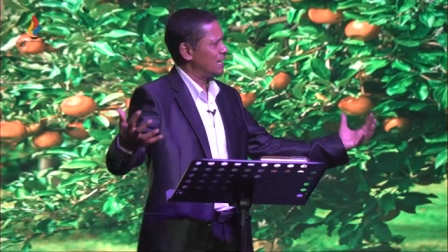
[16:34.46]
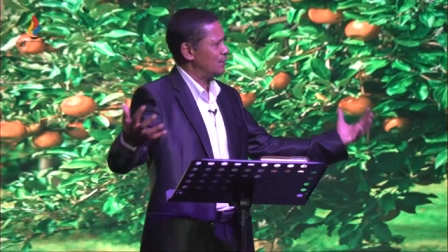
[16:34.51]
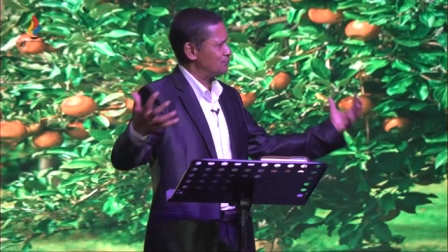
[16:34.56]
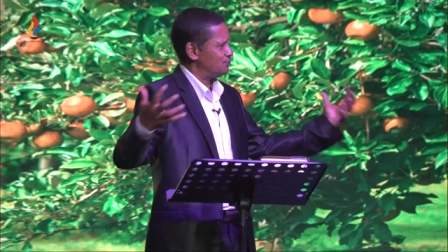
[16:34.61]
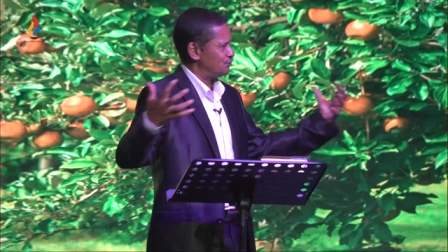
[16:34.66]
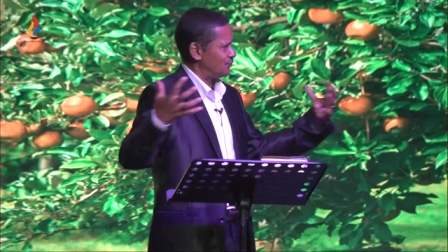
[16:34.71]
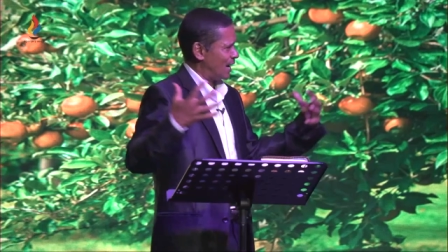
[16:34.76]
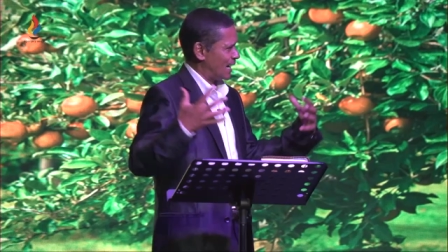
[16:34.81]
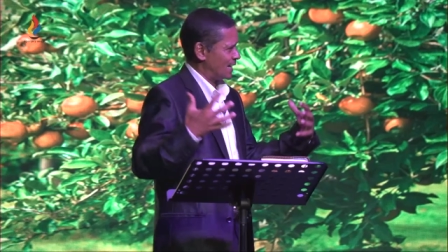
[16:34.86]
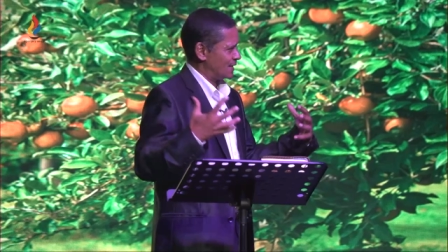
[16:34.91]

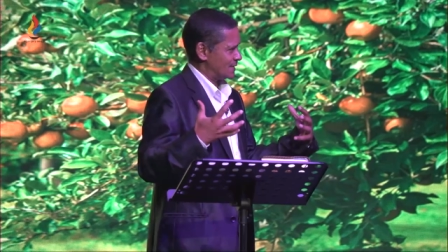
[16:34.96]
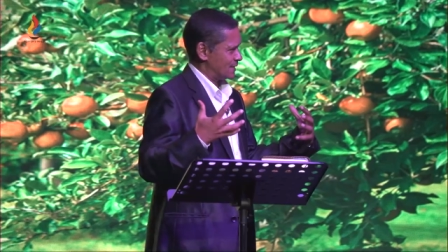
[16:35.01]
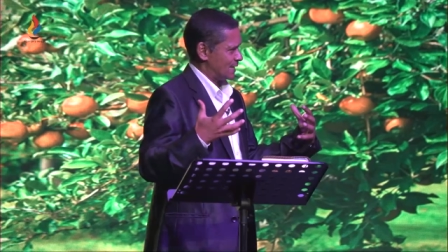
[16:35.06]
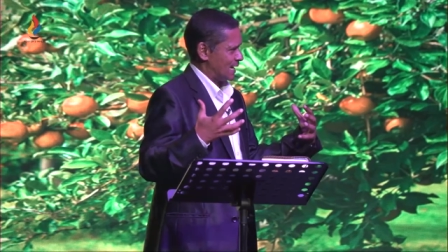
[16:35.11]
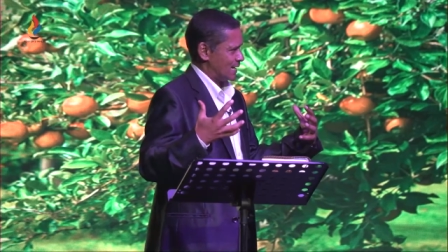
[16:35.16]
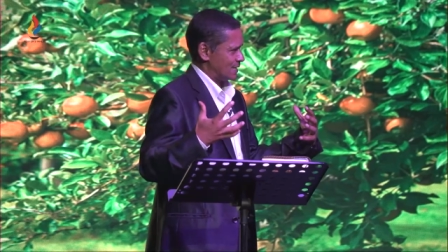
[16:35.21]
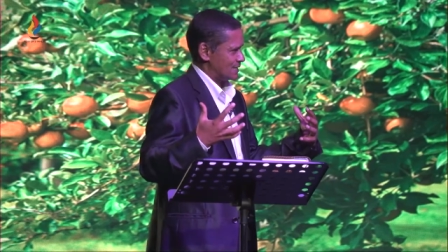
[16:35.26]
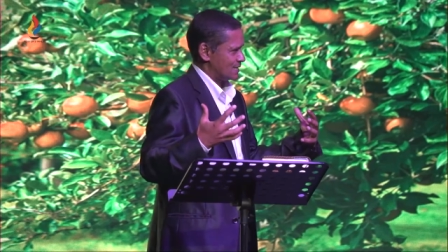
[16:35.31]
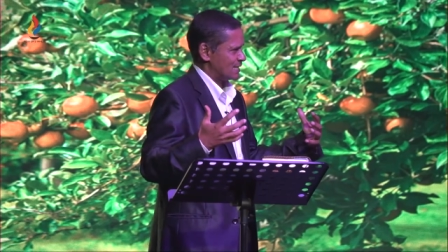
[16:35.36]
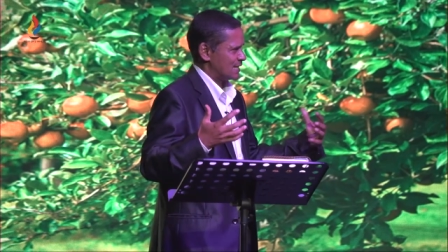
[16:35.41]
invites
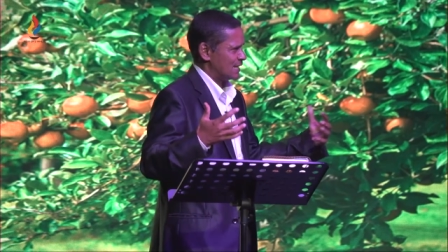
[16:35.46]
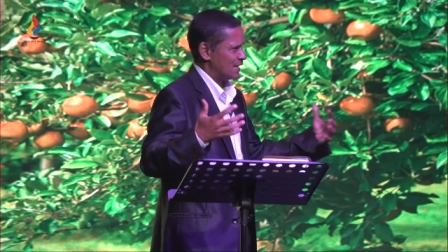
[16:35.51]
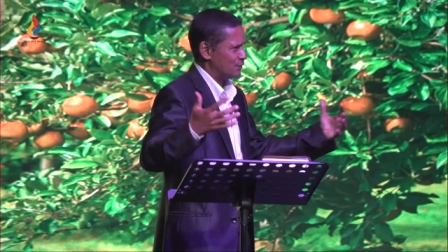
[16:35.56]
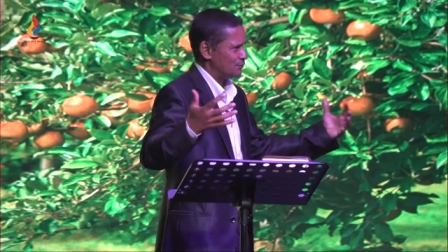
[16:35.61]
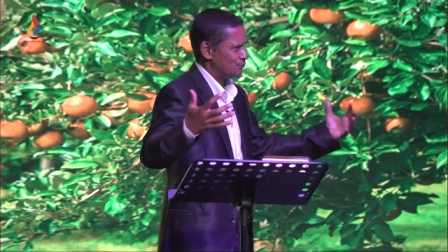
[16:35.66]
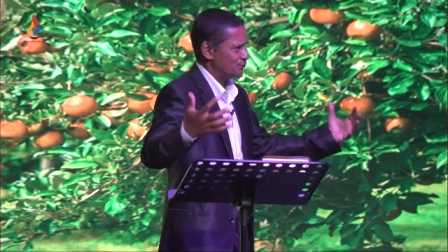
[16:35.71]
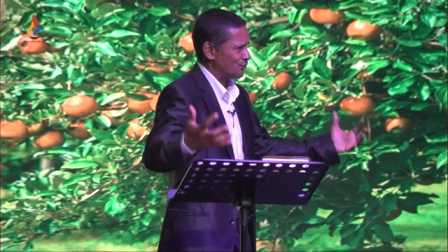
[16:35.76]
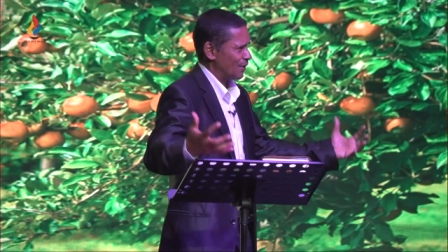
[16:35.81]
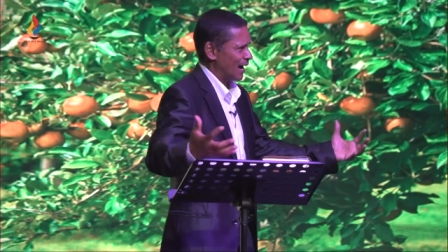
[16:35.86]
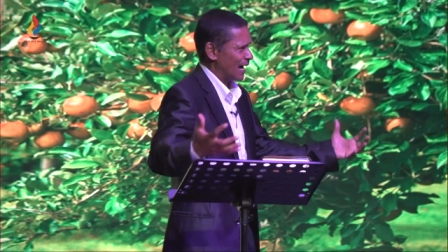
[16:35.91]
us, He
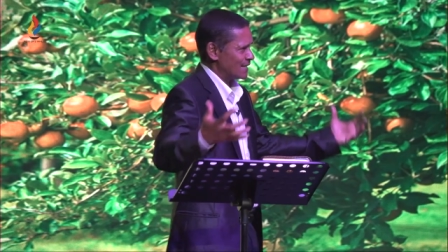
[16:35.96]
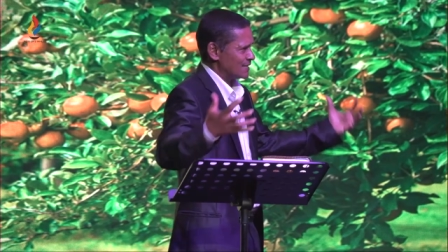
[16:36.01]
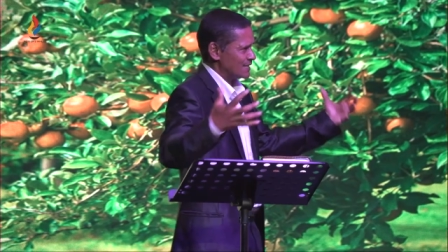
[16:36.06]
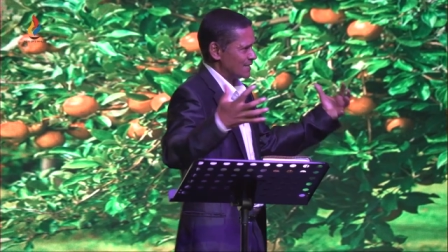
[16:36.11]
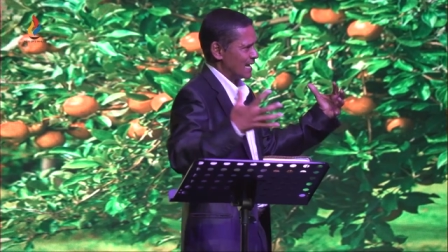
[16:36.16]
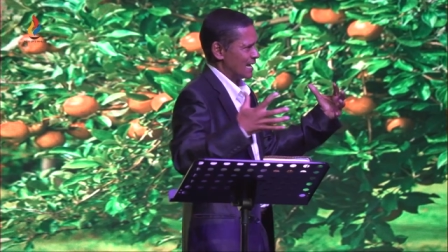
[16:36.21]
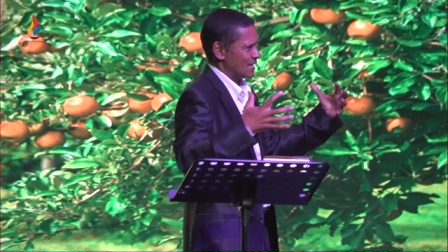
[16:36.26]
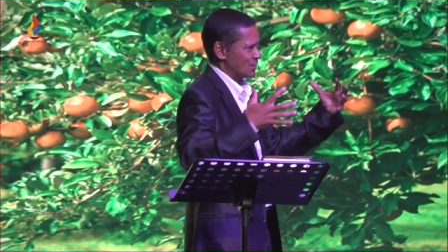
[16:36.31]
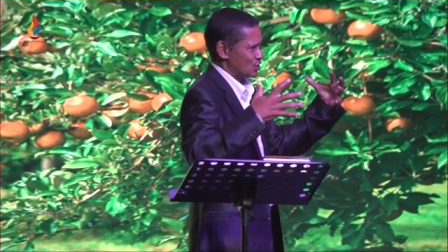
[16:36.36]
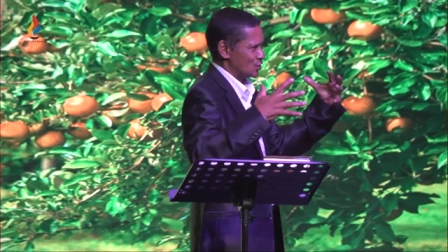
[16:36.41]
invites
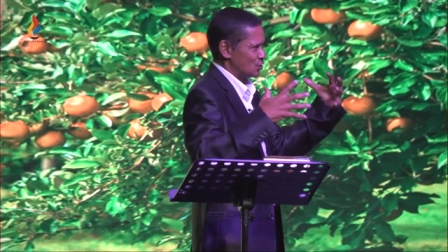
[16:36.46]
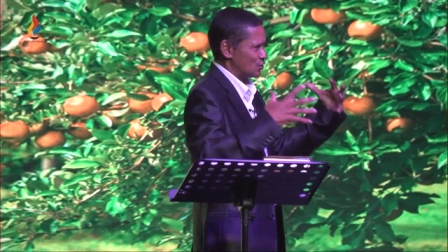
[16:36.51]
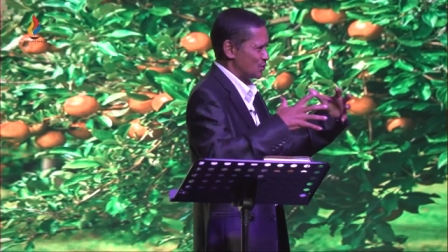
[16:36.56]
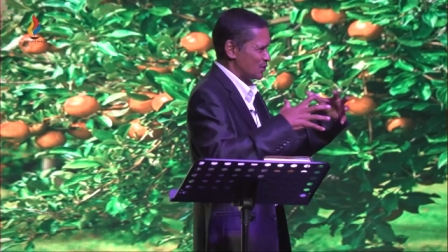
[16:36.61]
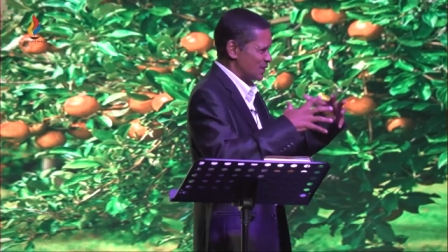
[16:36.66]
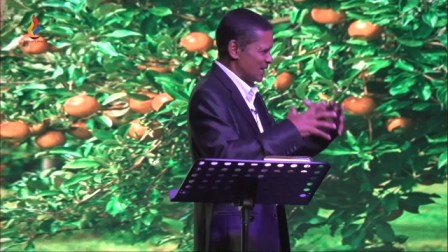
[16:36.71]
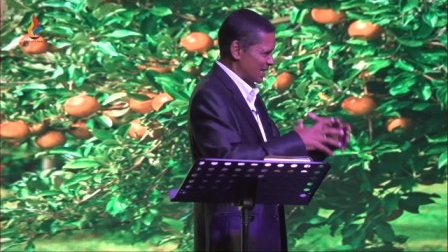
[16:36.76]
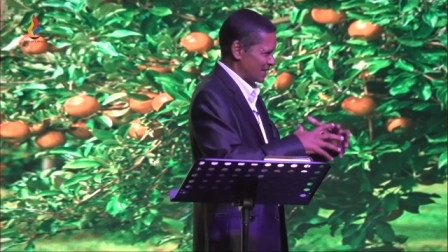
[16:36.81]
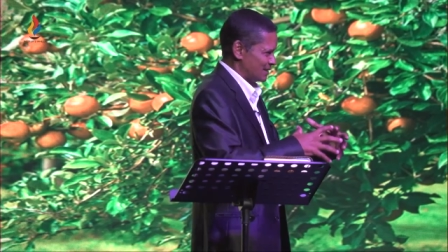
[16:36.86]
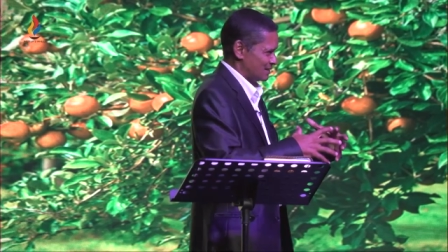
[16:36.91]
us to
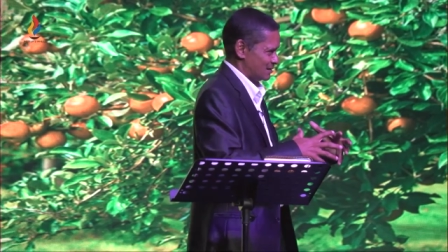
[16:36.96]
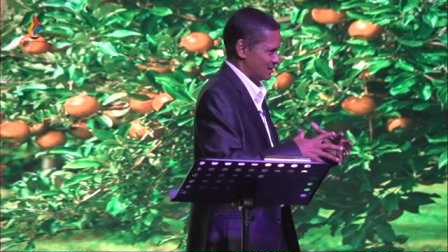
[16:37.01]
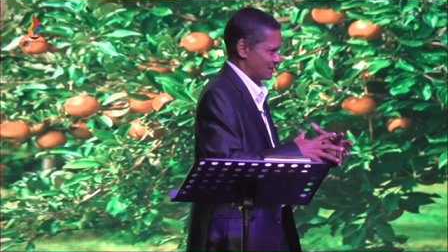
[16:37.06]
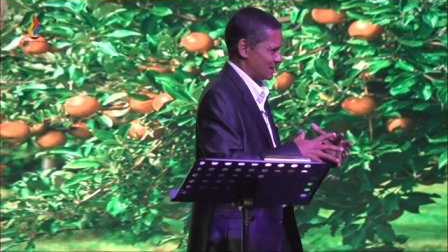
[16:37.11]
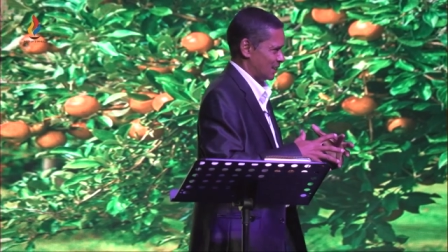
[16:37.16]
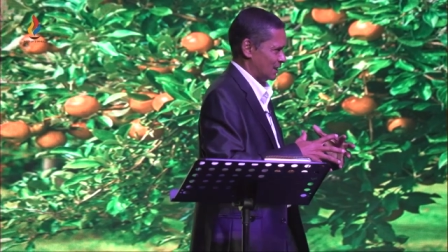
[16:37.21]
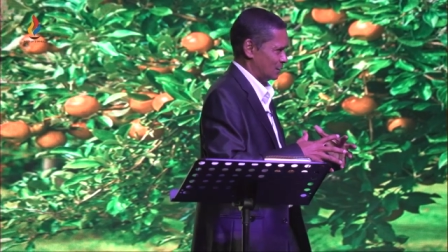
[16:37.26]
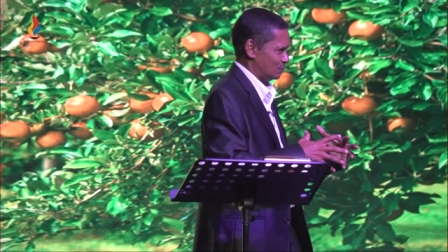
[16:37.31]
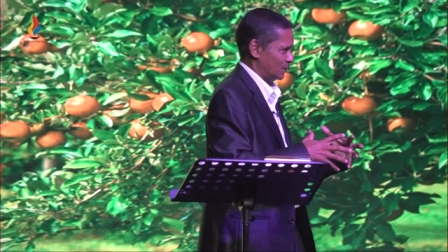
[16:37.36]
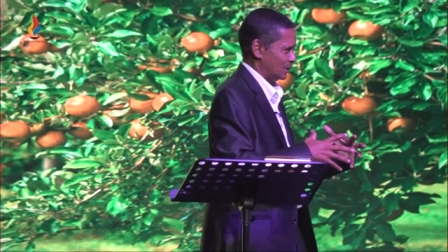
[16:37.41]
His
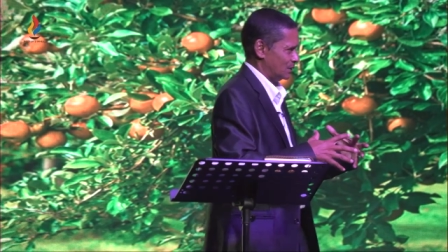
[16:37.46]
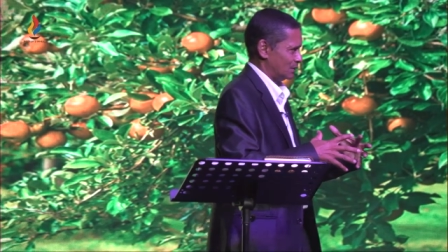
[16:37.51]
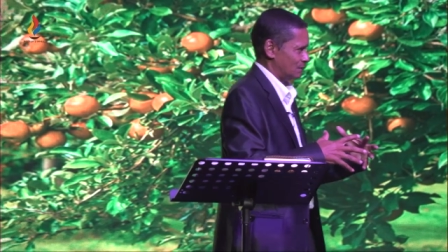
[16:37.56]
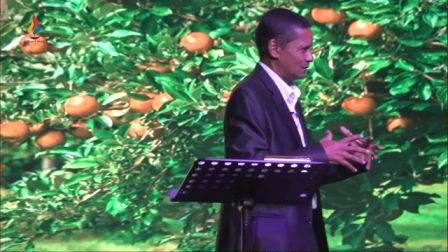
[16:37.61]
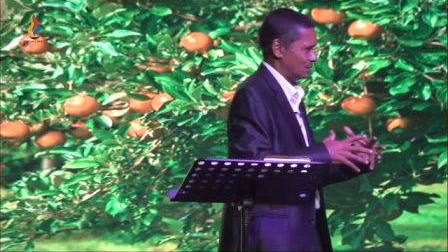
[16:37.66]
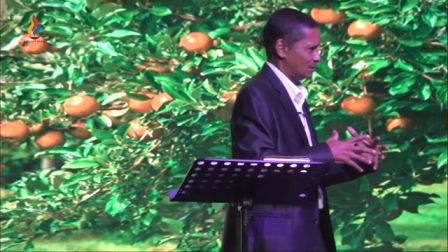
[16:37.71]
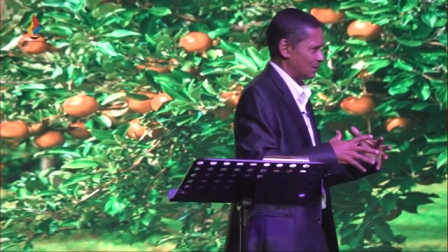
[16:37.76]
table.